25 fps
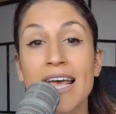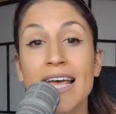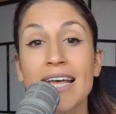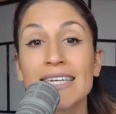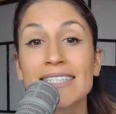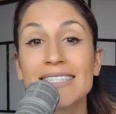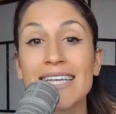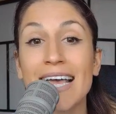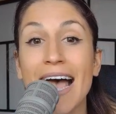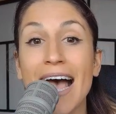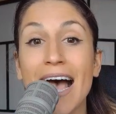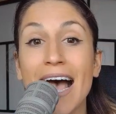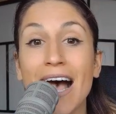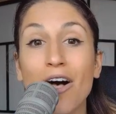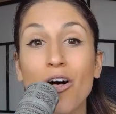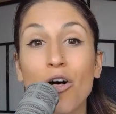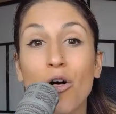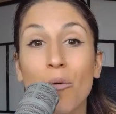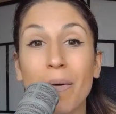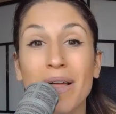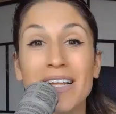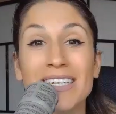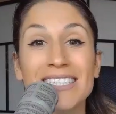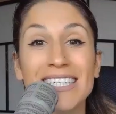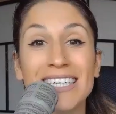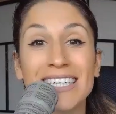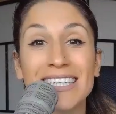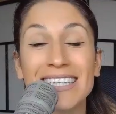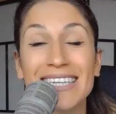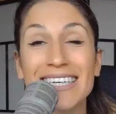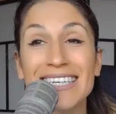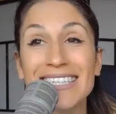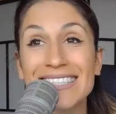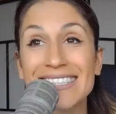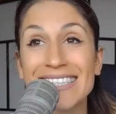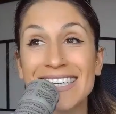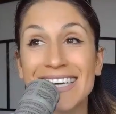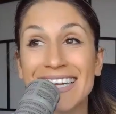to help and to
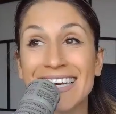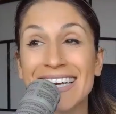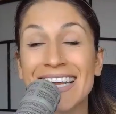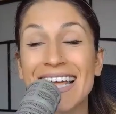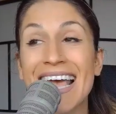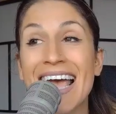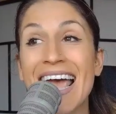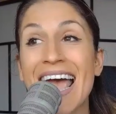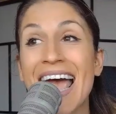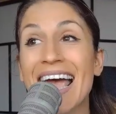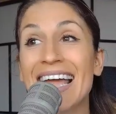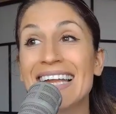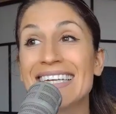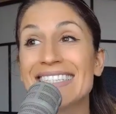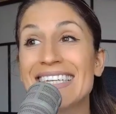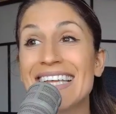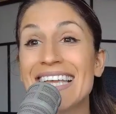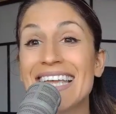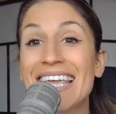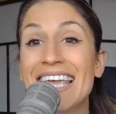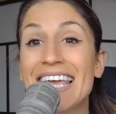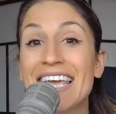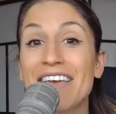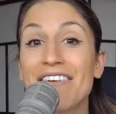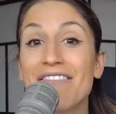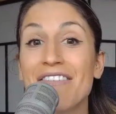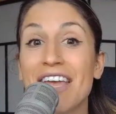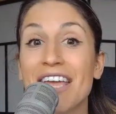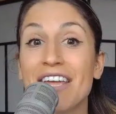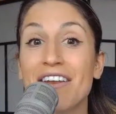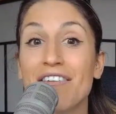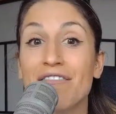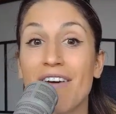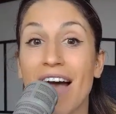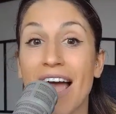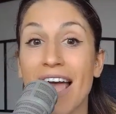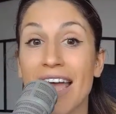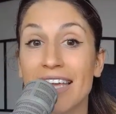listen and to give
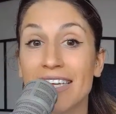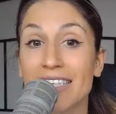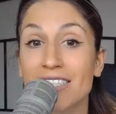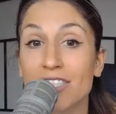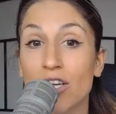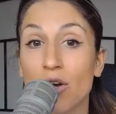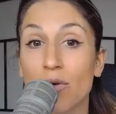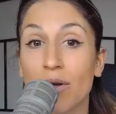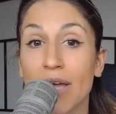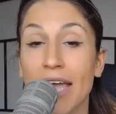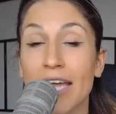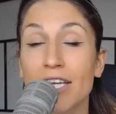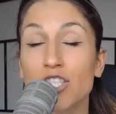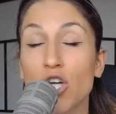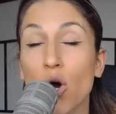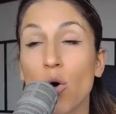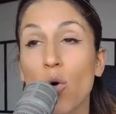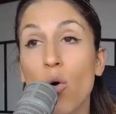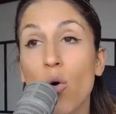advice, okay? Don't